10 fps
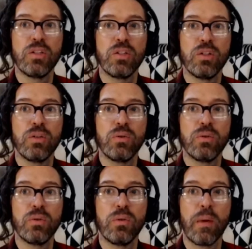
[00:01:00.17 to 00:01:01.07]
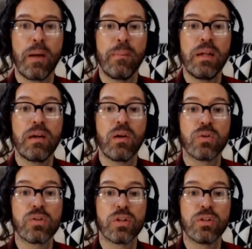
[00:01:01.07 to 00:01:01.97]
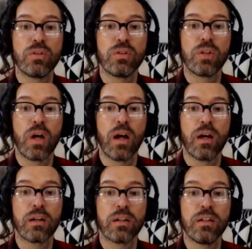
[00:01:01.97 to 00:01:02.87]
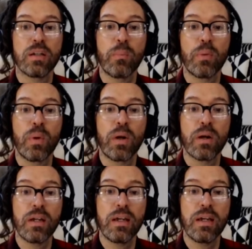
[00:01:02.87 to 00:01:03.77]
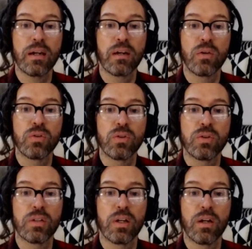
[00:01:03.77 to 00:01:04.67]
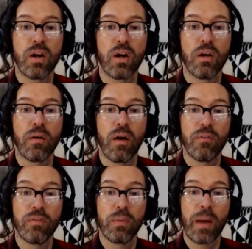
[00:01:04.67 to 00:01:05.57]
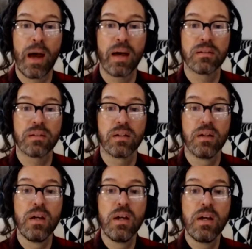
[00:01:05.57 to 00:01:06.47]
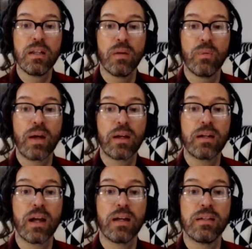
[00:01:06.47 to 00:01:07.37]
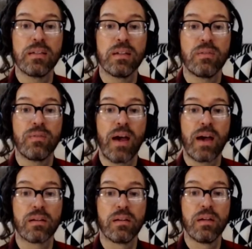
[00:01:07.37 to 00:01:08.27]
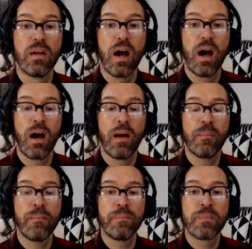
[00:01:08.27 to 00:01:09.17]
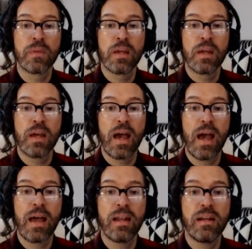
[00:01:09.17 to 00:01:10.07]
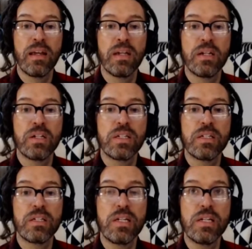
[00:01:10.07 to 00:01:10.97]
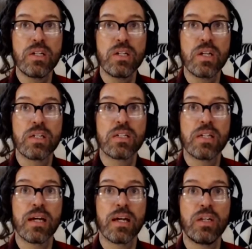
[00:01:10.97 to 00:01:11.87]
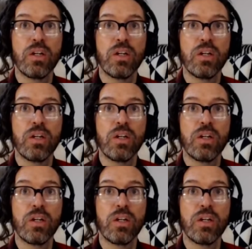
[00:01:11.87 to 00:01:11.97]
to by many cultures contemporarily and cultures that are of the past that recognize this fact. Um, and it teaches us that,